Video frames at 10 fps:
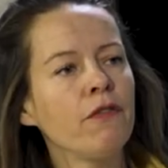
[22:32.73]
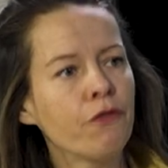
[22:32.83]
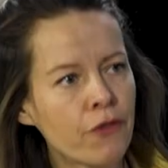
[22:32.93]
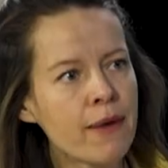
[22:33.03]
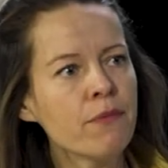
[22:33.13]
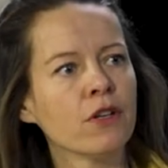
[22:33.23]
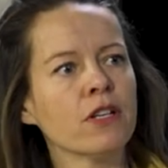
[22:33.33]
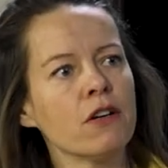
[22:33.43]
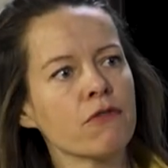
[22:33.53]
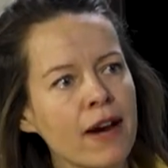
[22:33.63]

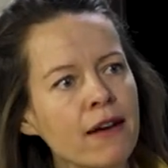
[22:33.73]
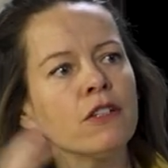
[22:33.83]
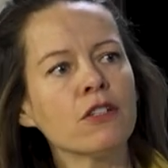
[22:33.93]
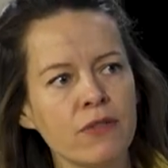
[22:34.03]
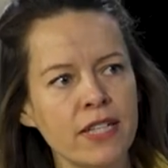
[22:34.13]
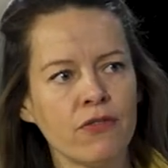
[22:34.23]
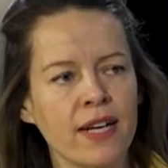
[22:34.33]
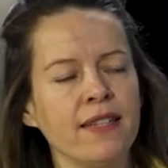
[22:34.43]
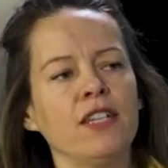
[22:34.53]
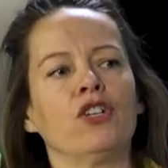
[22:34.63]
framework around a green
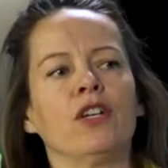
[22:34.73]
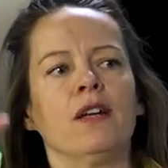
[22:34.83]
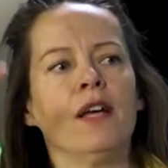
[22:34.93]
transition.